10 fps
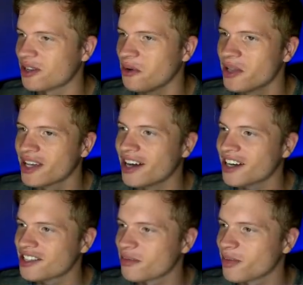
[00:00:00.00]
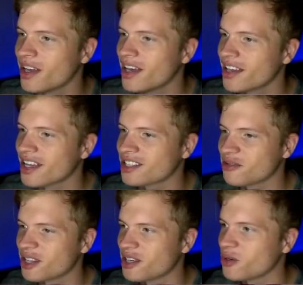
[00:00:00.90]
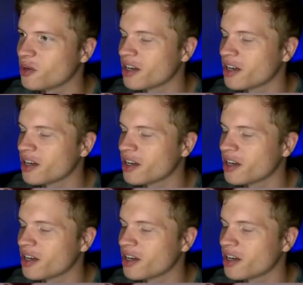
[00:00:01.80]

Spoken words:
totally awesome. That's a really cool